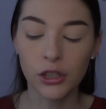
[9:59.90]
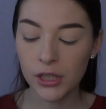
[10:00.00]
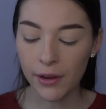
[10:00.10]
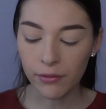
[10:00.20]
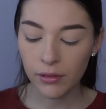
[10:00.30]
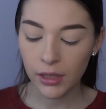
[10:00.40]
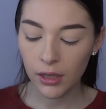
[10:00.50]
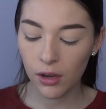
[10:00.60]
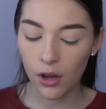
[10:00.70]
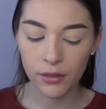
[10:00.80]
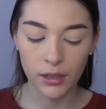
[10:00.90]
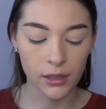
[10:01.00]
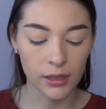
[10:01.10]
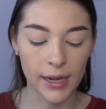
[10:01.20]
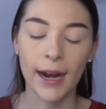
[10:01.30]
They're definitely on
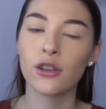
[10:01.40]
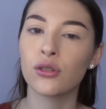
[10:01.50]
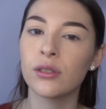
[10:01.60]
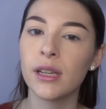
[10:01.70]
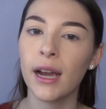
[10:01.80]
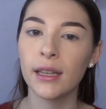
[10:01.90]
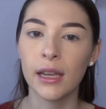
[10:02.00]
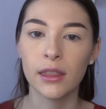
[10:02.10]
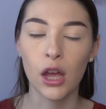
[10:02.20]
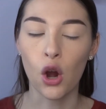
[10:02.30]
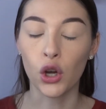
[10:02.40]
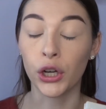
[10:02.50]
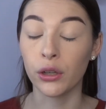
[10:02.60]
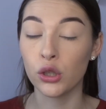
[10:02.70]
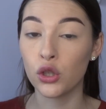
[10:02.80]
the natural side, like they aren't